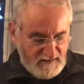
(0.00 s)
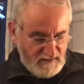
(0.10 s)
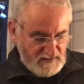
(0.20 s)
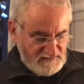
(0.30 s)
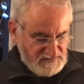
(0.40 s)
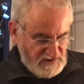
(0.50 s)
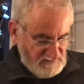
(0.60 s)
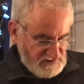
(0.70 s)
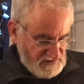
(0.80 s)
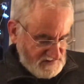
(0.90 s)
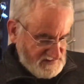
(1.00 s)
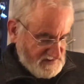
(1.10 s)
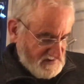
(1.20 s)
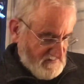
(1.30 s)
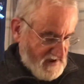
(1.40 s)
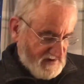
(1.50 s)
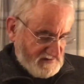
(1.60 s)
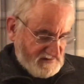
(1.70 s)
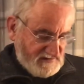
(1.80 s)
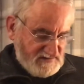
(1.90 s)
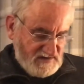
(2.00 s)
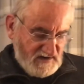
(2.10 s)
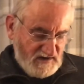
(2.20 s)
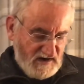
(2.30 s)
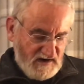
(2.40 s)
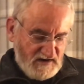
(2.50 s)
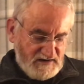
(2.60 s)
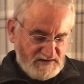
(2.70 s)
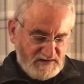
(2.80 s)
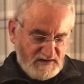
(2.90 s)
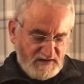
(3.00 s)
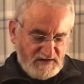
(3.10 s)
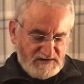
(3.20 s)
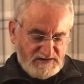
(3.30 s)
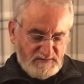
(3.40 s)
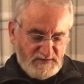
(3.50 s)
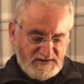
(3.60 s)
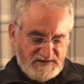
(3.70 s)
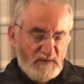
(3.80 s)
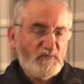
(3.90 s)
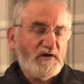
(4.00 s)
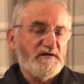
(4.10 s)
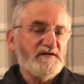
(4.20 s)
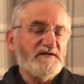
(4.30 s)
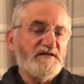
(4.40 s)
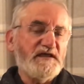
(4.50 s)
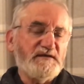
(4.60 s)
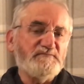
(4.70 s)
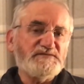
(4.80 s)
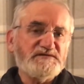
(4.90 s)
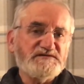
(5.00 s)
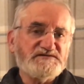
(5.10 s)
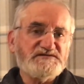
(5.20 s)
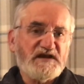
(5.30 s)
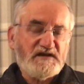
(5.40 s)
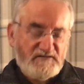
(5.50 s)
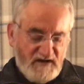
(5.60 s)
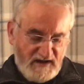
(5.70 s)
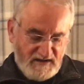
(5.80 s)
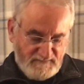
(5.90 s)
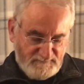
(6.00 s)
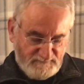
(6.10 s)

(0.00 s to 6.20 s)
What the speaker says: And if Scripture is correct, it is hard to be someone named Zechariah.